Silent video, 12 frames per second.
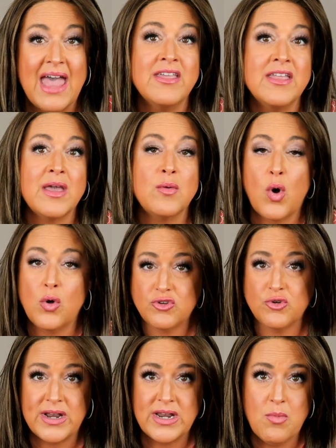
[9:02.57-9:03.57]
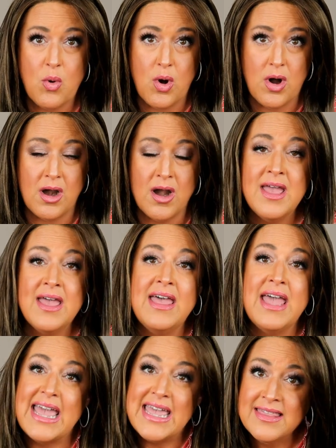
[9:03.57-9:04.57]
and then they won't do any more.
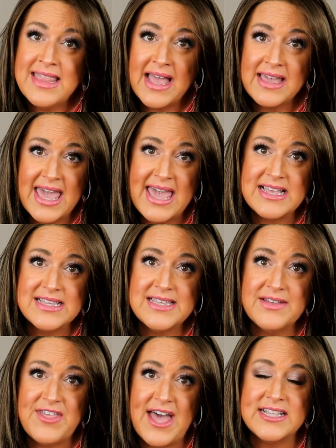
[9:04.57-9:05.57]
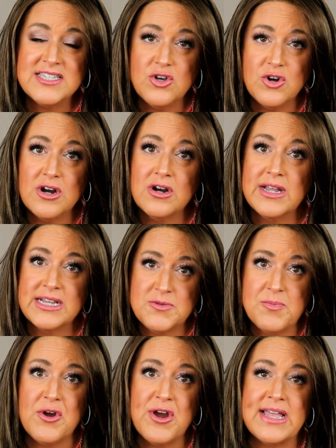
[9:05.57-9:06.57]
In that case, if that's your
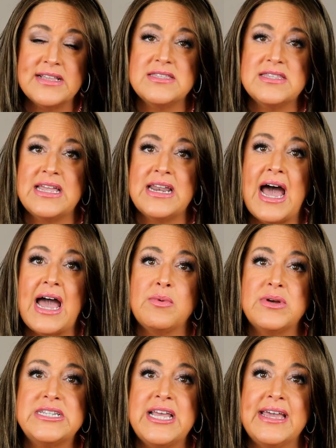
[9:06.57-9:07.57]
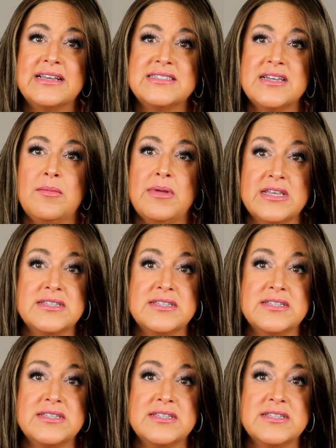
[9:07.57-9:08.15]
experience, then I would take some,